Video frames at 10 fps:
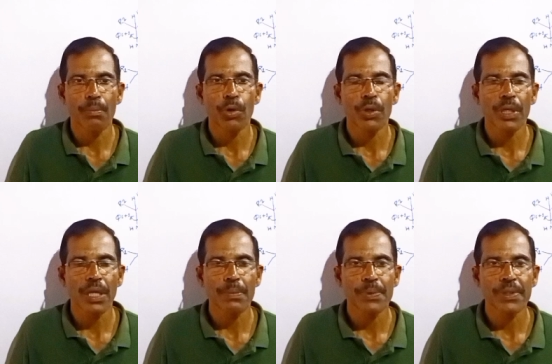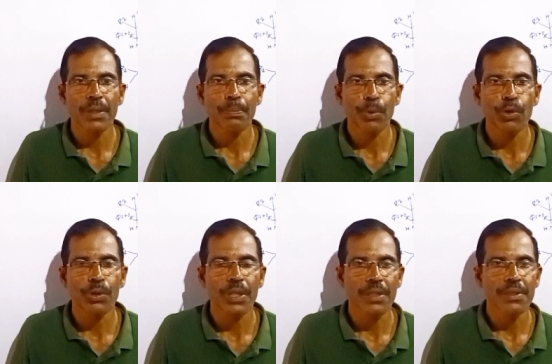motifs in
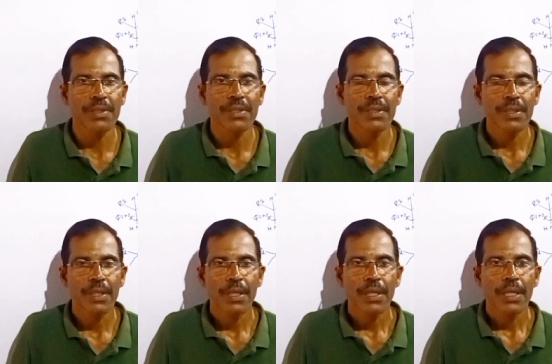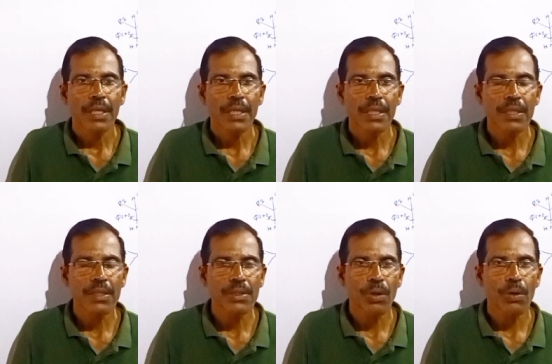proteins. It
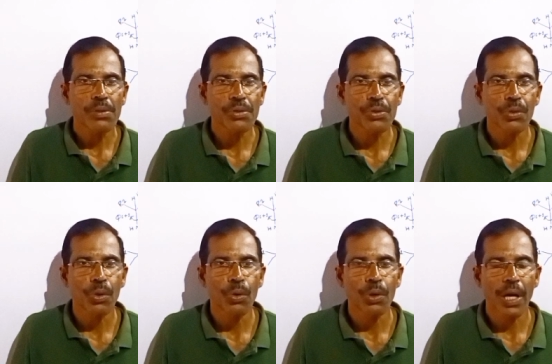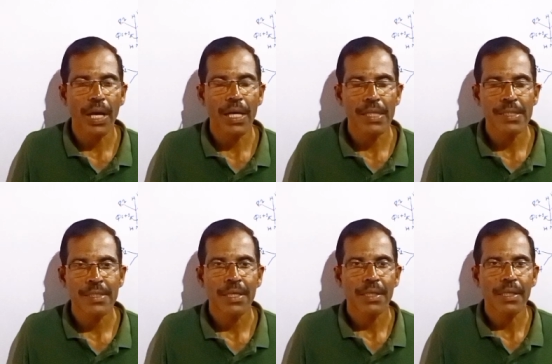is also known
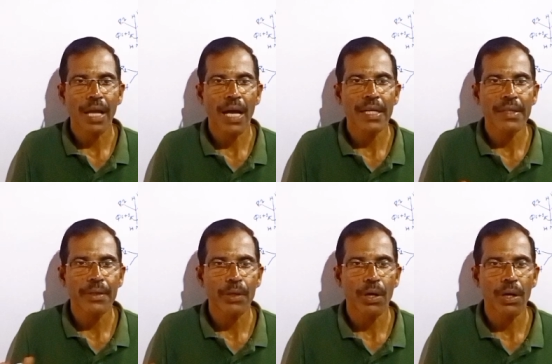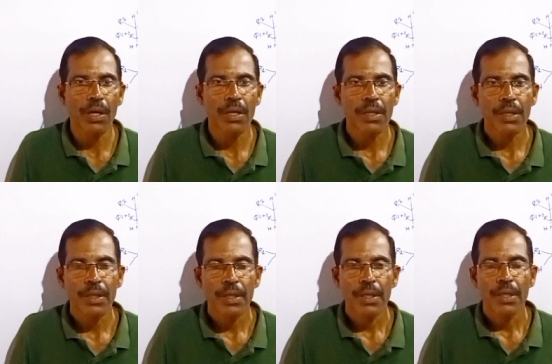as tight turn,
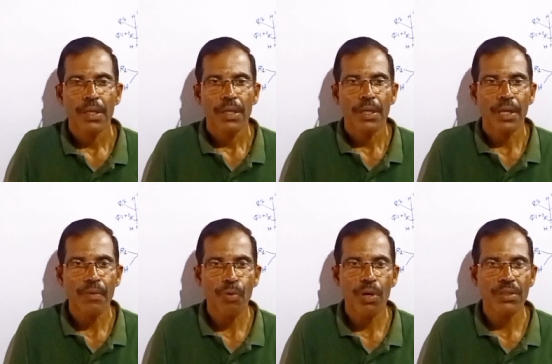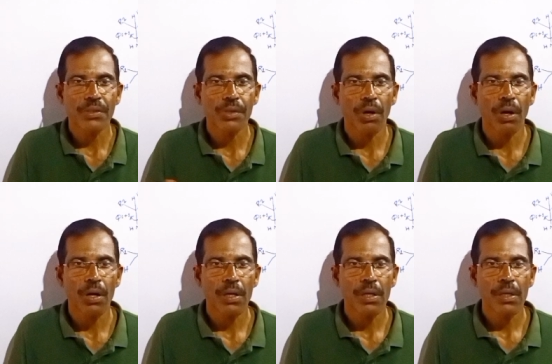reverse
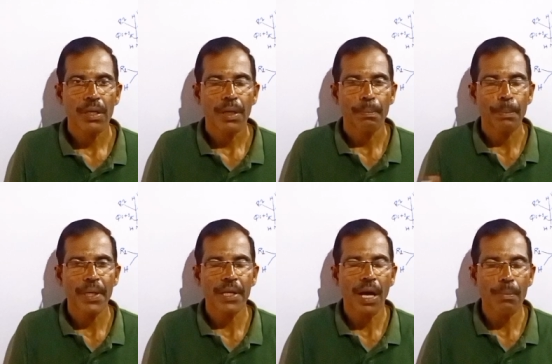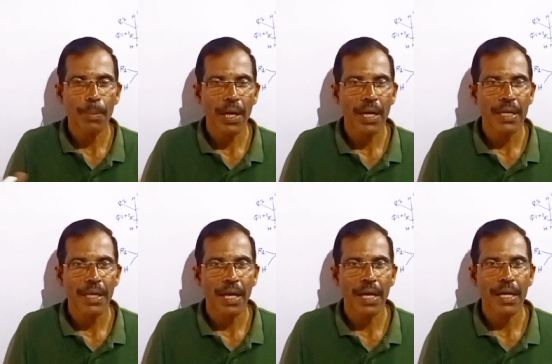turn, beta
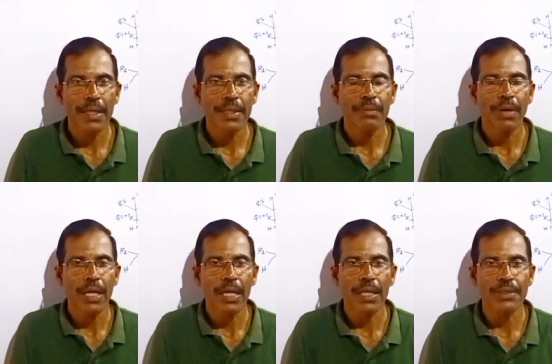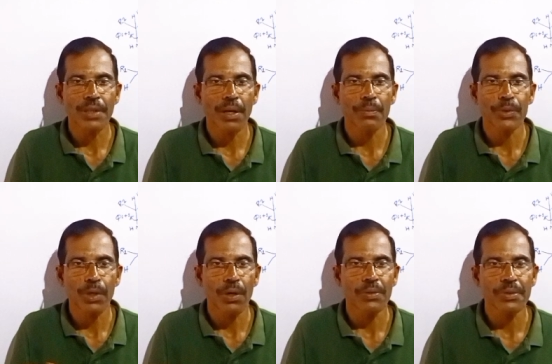band and Venkatachalam
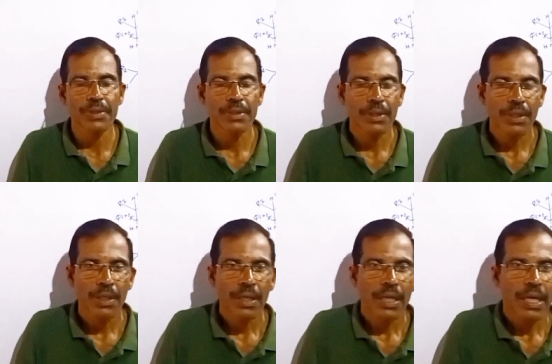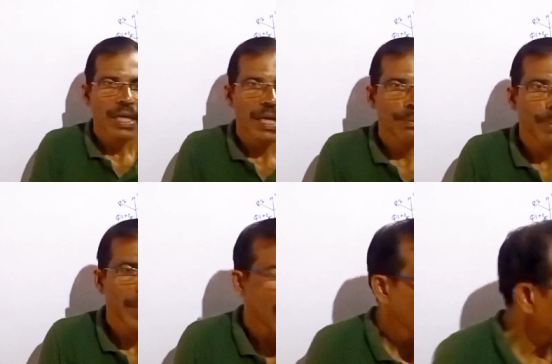turns. A
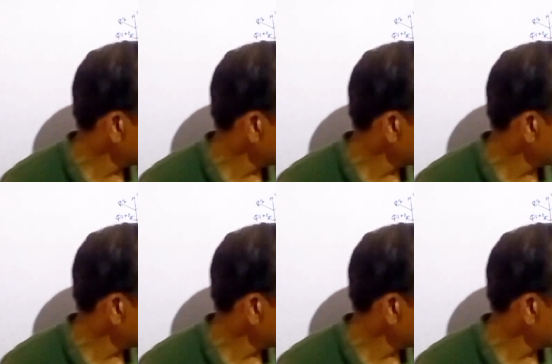beta